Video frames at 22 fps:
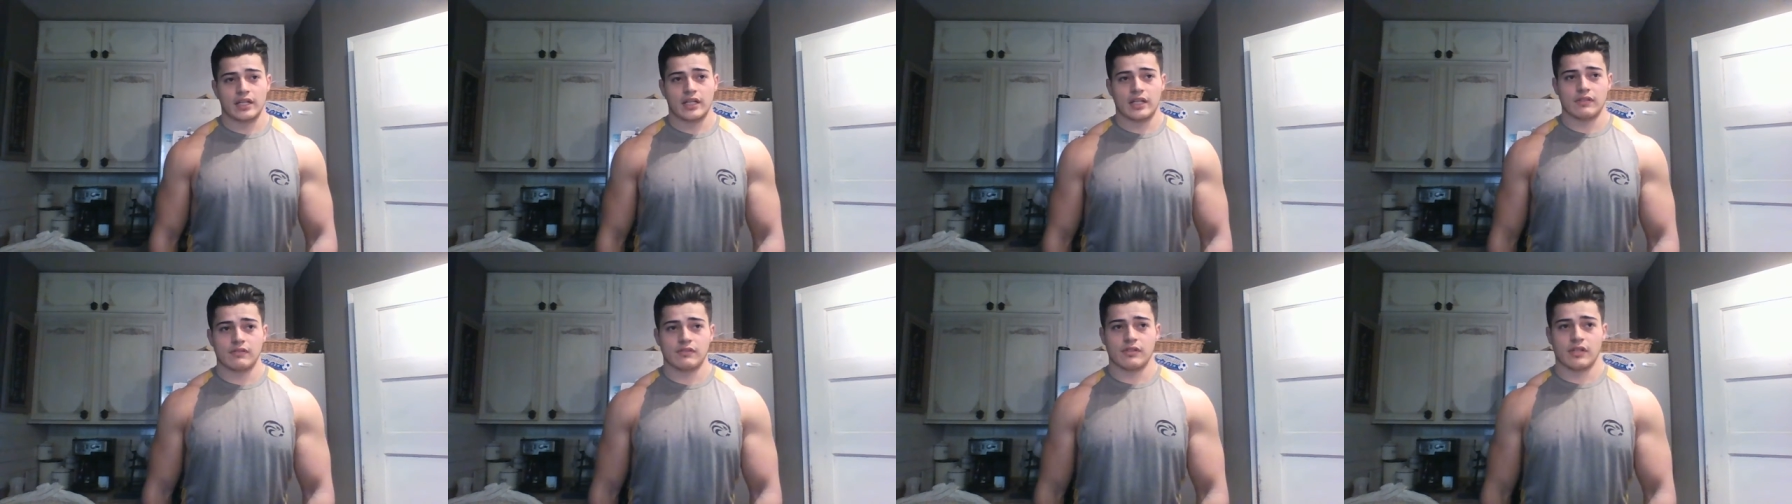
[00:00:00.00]

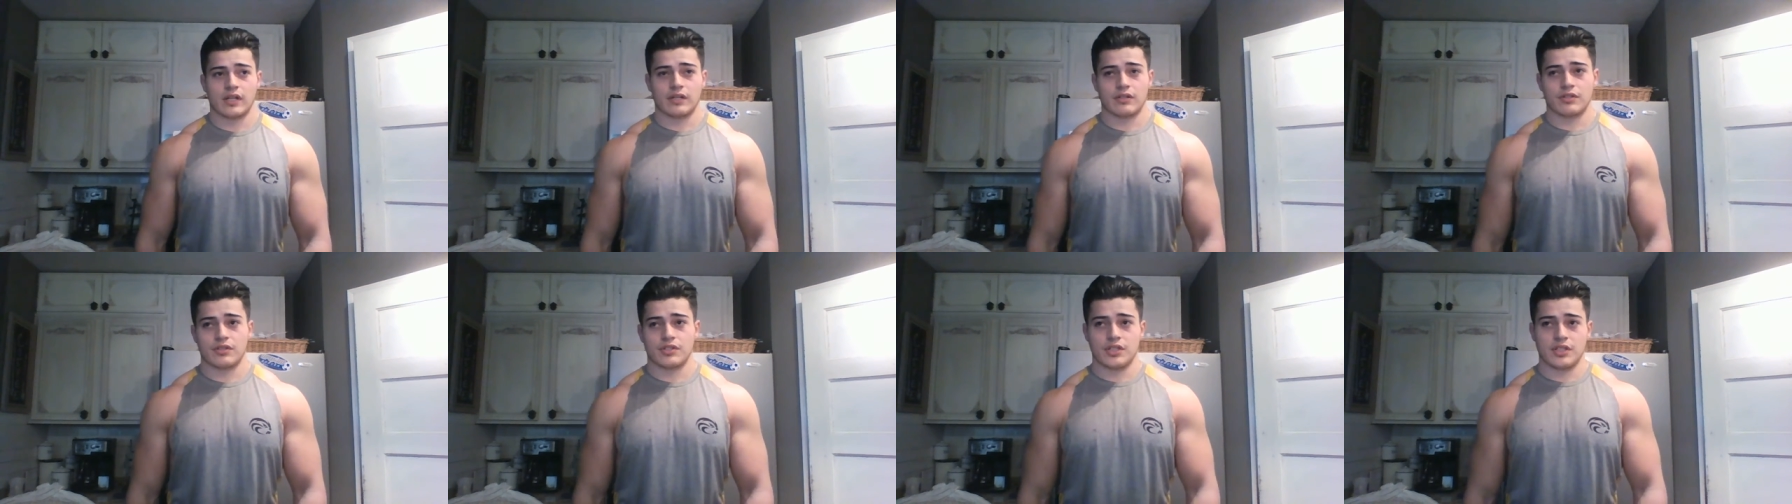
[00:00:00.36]
It gives you
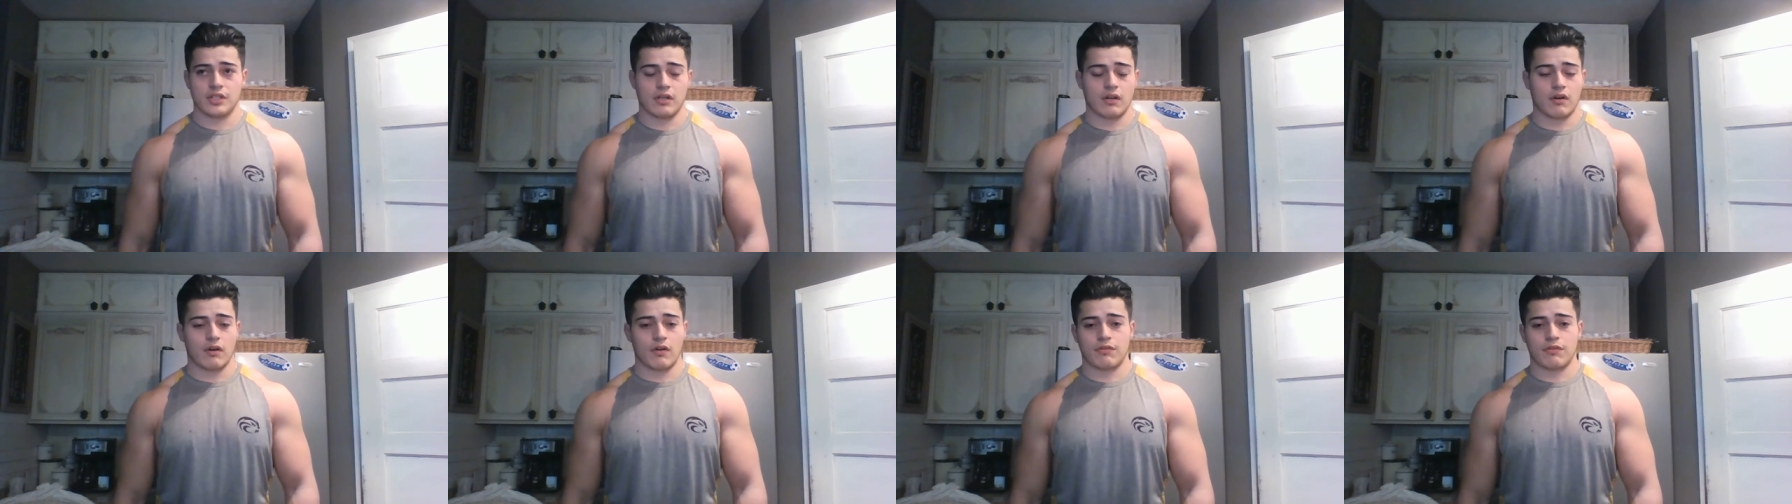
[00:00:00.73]

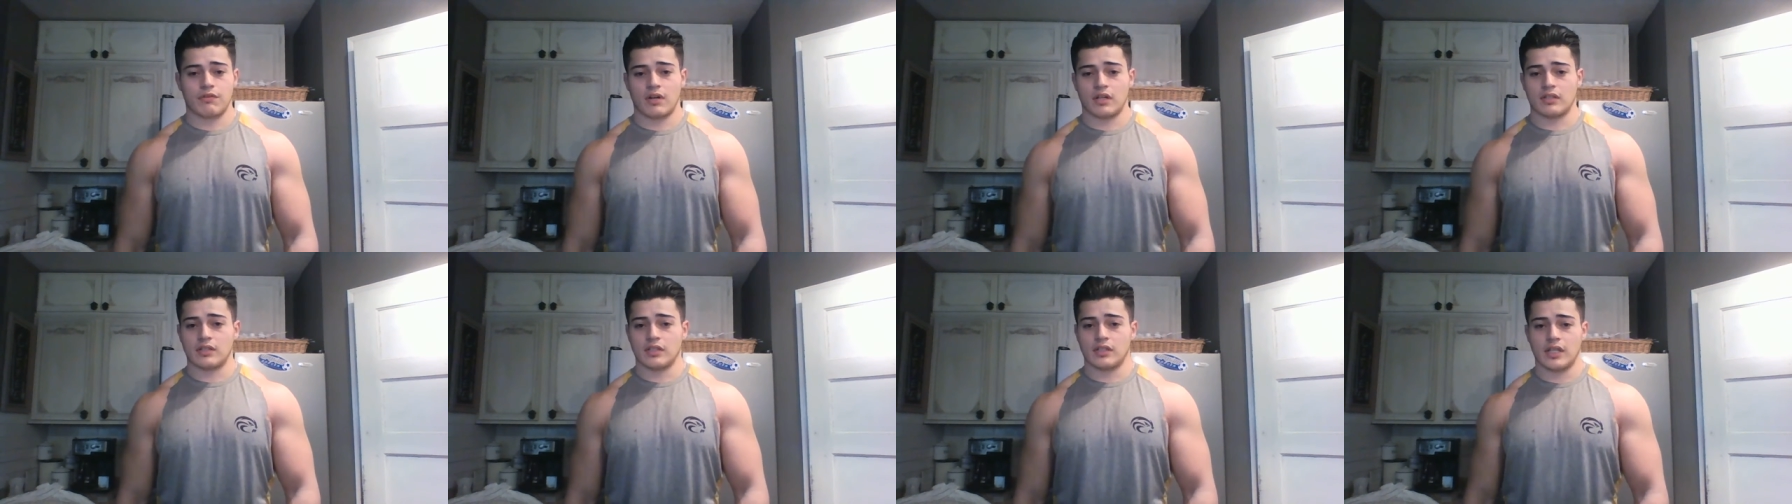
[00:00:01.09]
energy all
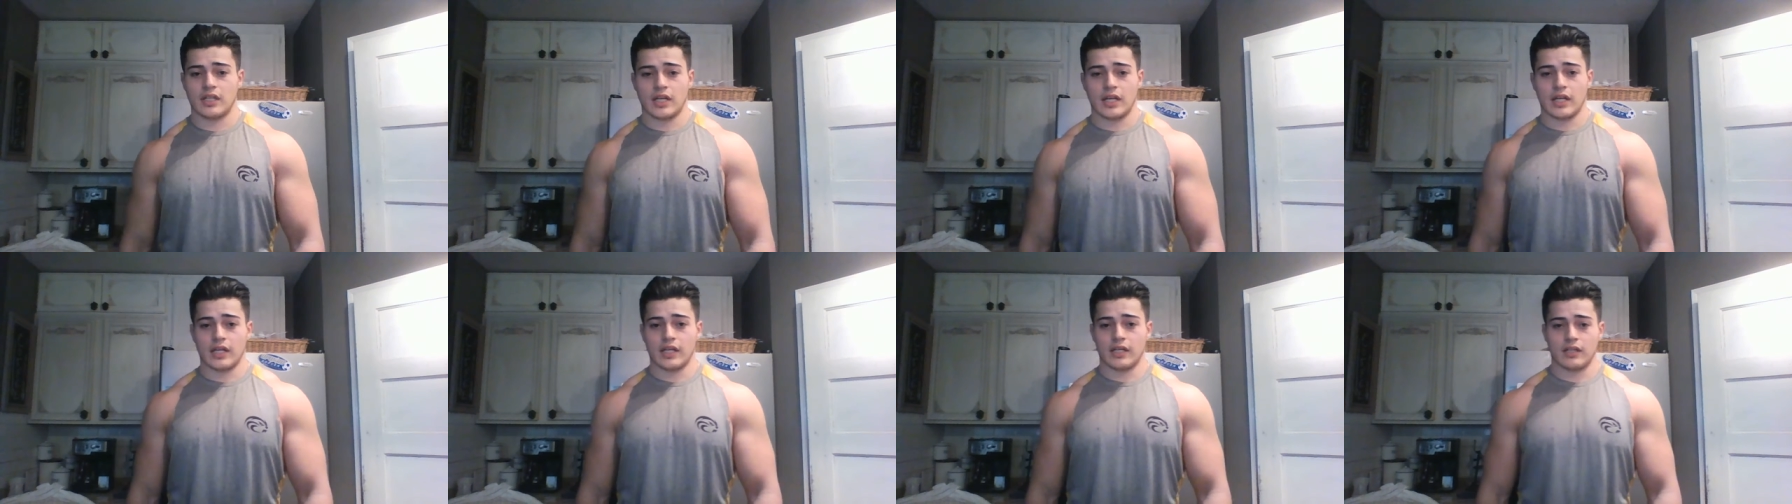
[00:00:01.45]
throughout the
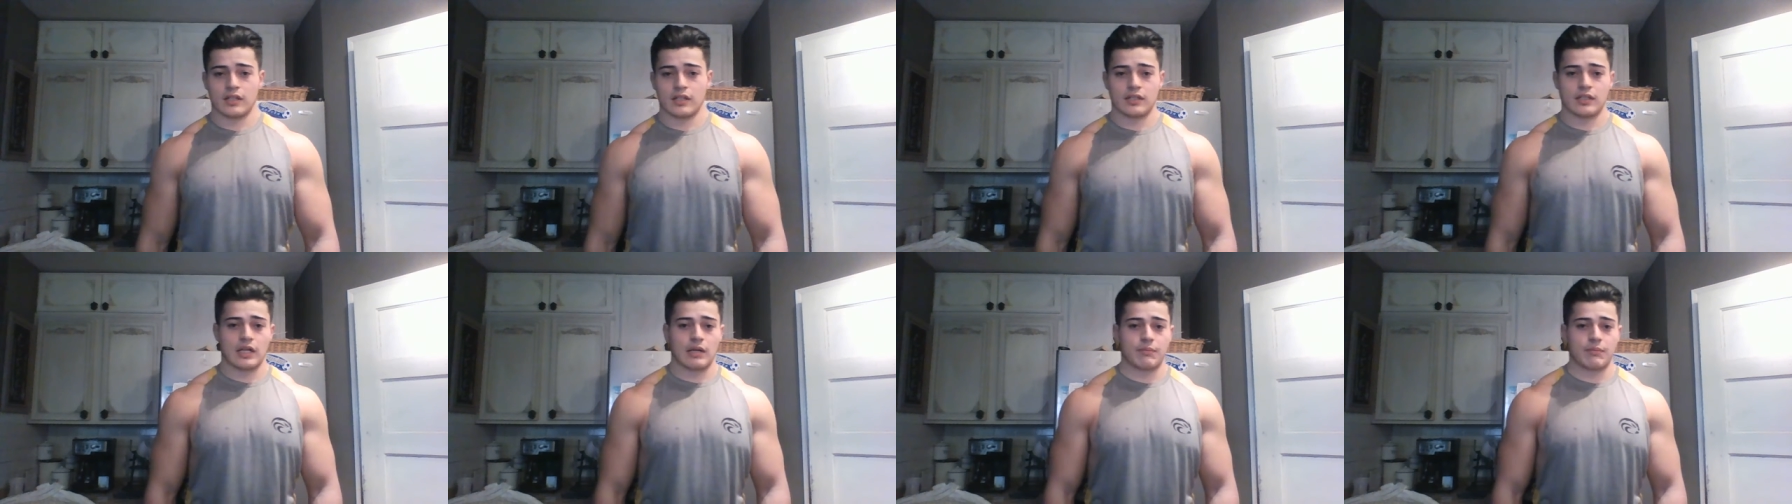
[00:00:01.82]
day.